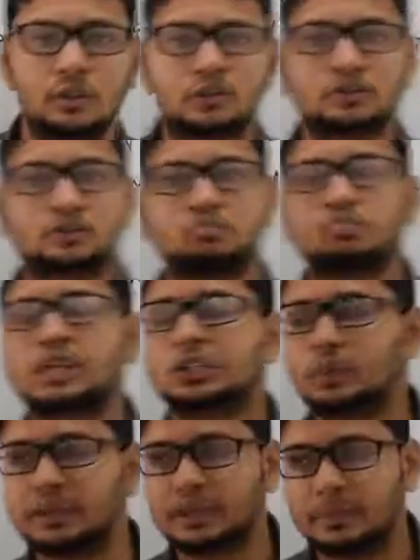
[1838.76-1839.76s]
or
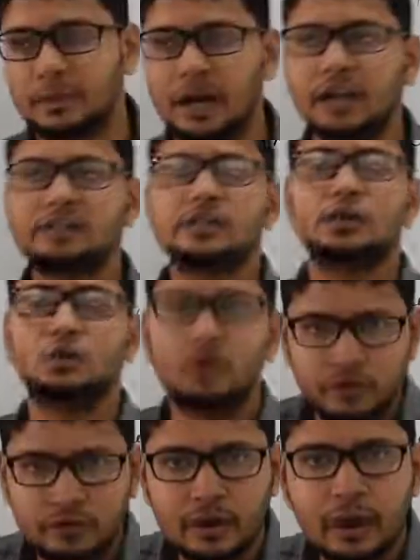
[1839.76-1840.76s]
Sumitra Mahajan who
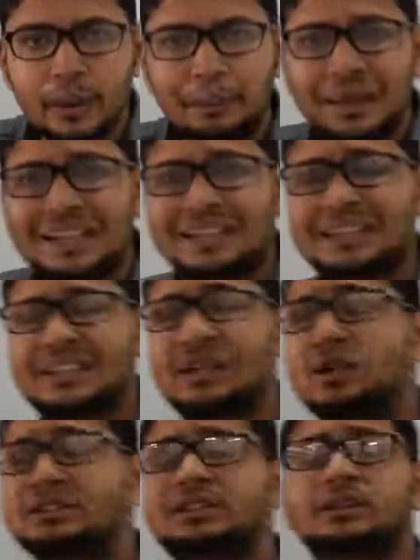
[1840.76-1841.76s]
have been
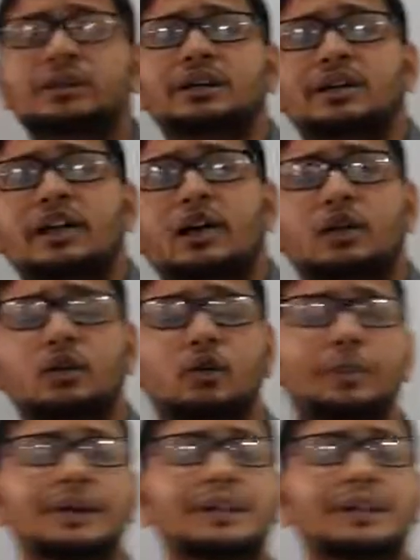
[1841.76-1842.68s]
constituently or who have